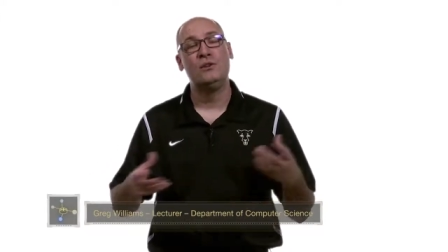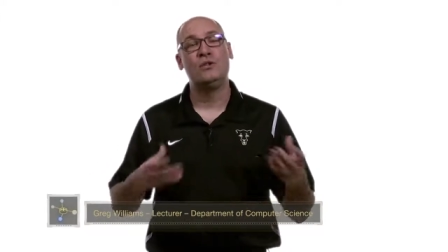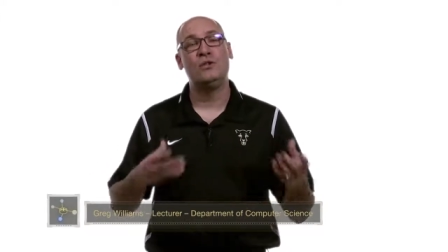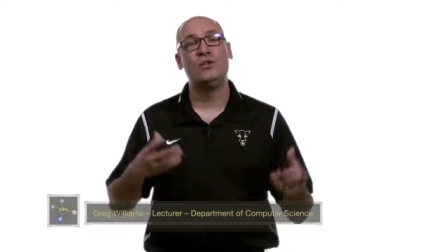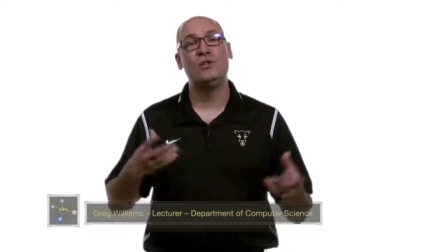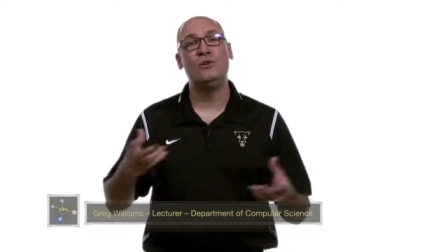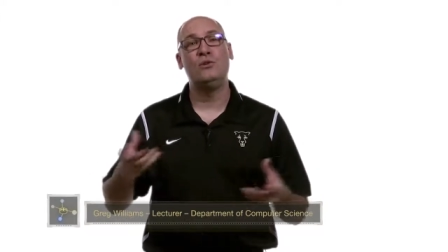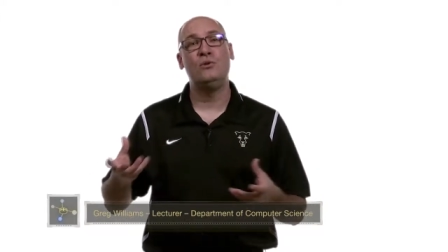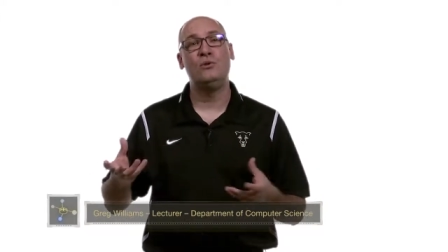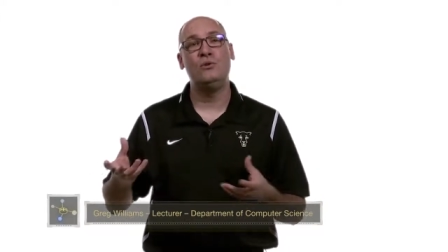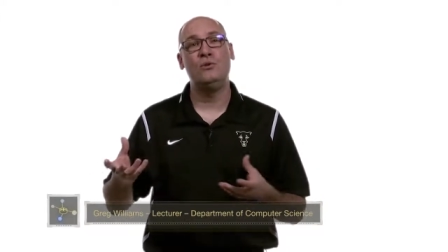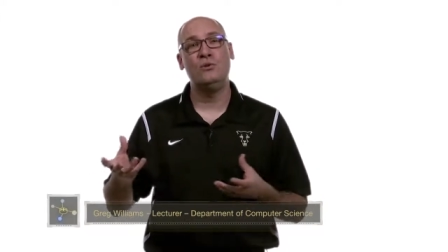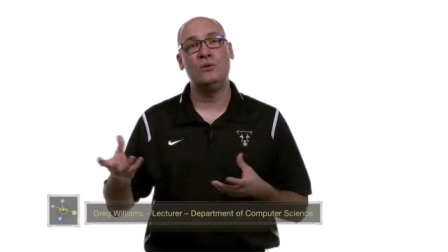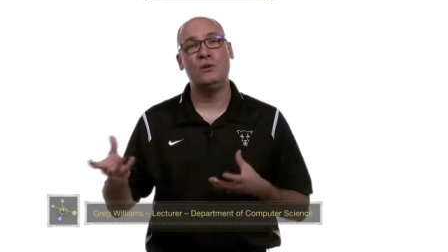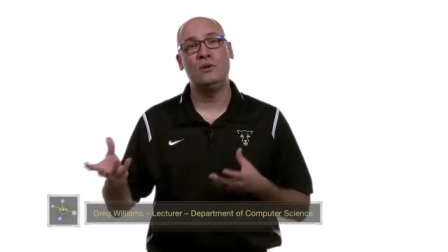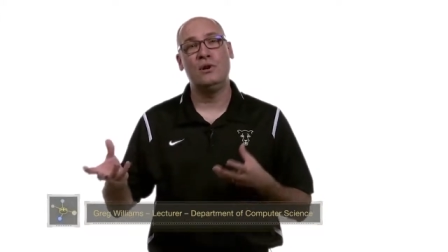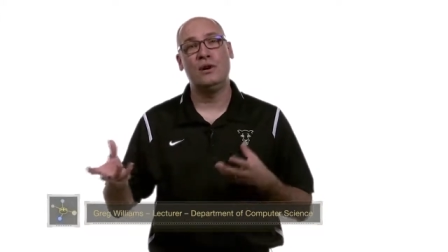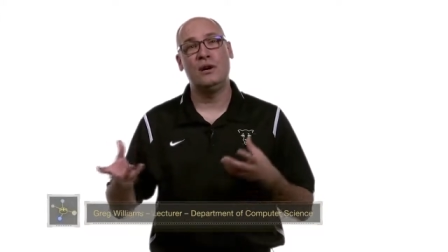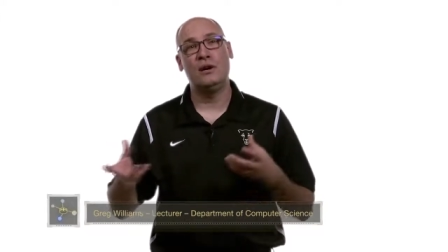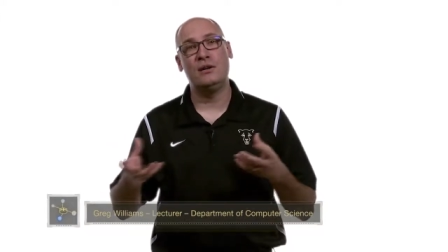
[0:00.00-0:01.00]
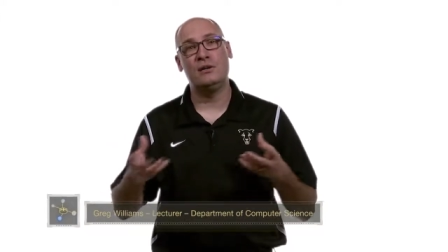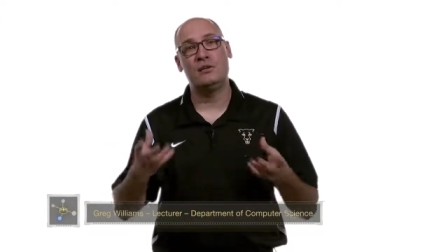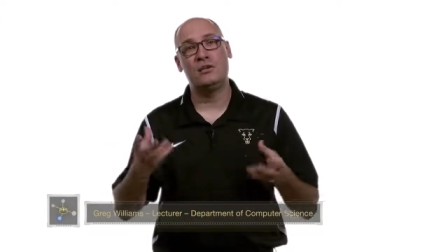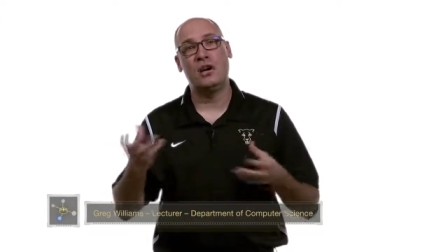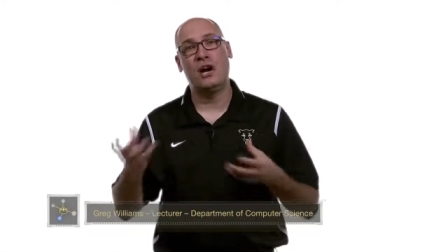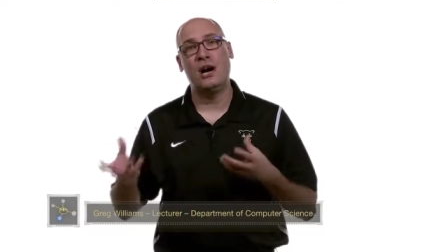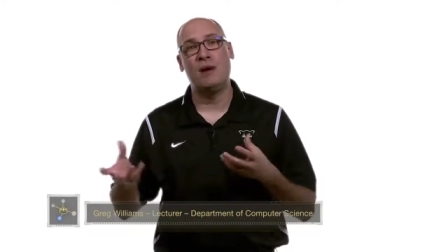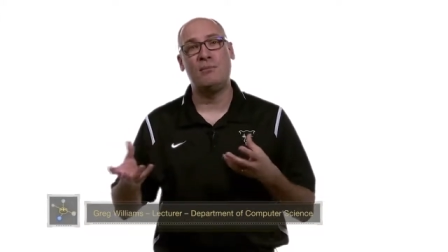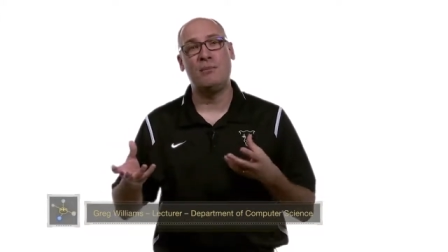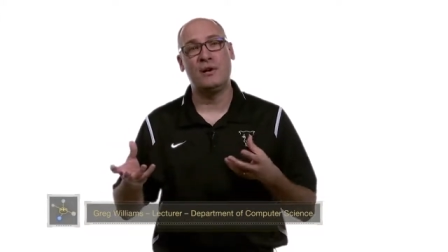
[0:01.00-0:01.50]
two
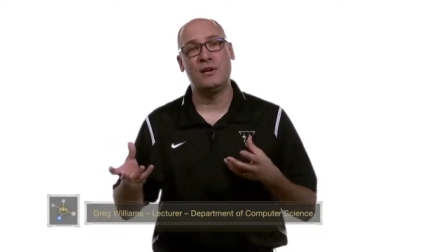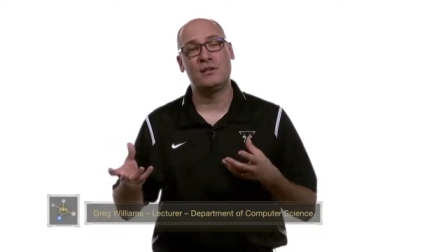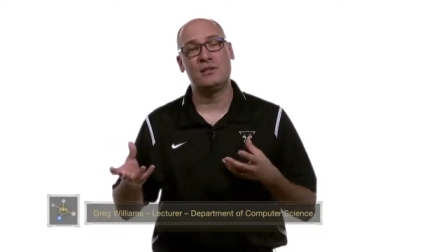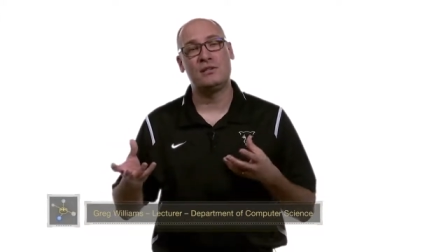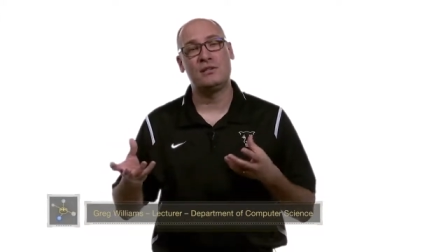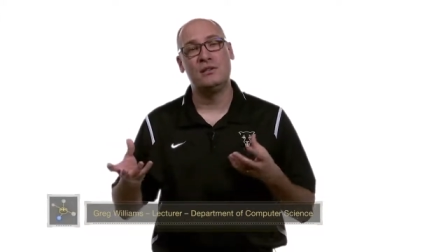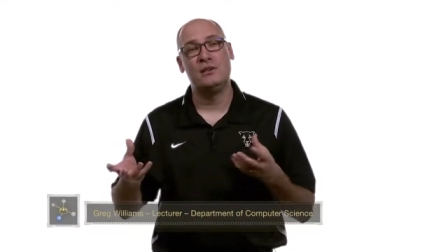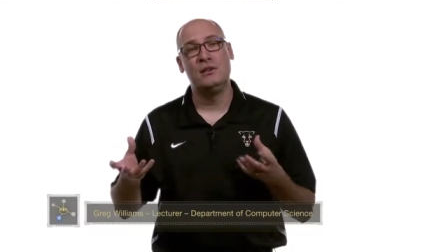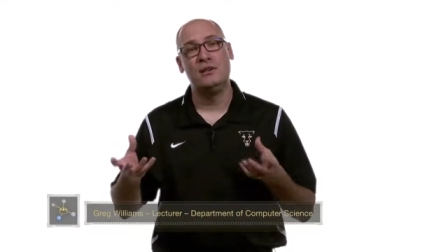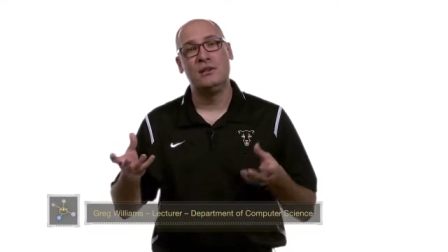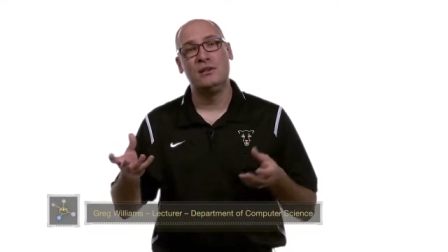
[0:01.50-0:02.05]
topics.